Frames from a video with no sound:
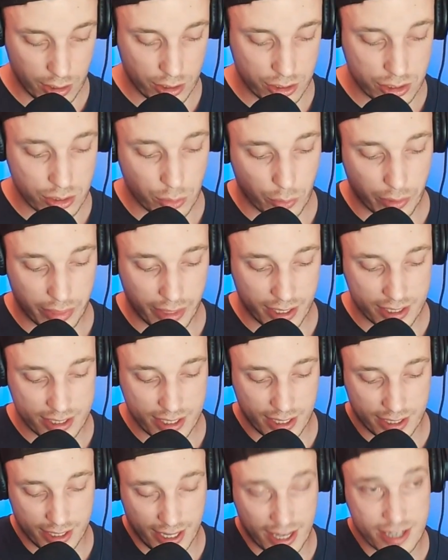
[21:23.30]
So when they
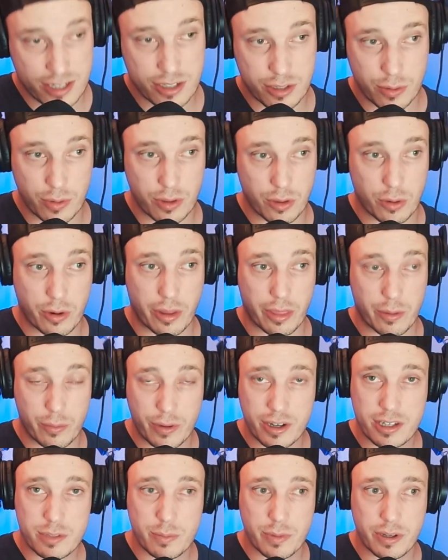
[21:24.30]
said yes to a Lord of the
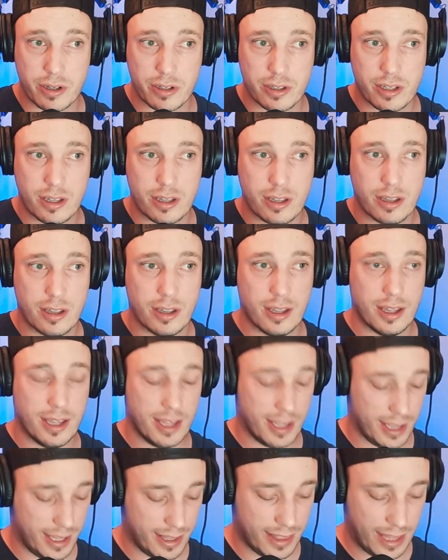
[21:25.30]
Rings build,
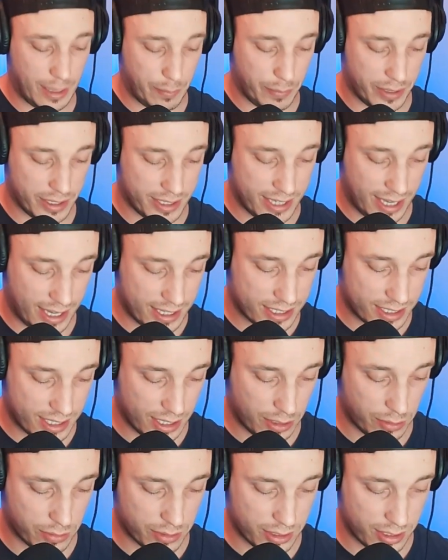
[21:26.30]
it let me test
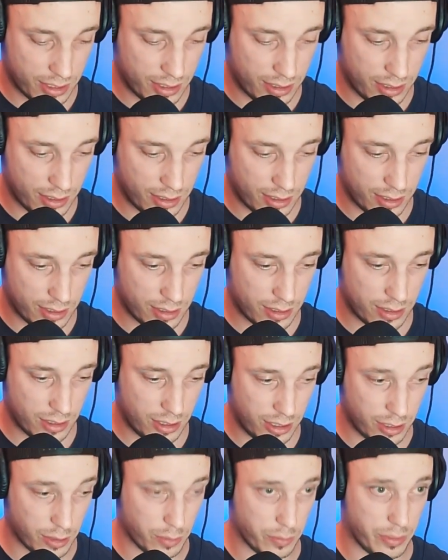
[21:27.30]
out,
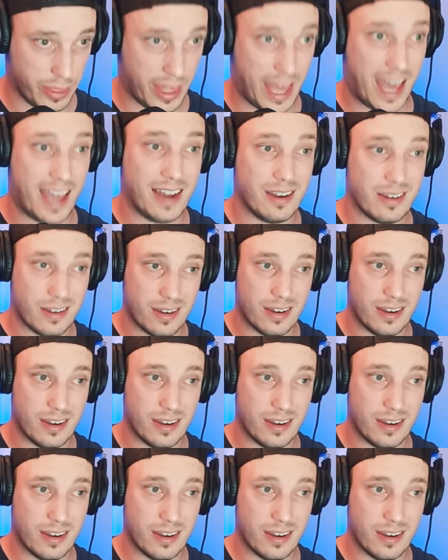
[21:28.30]
that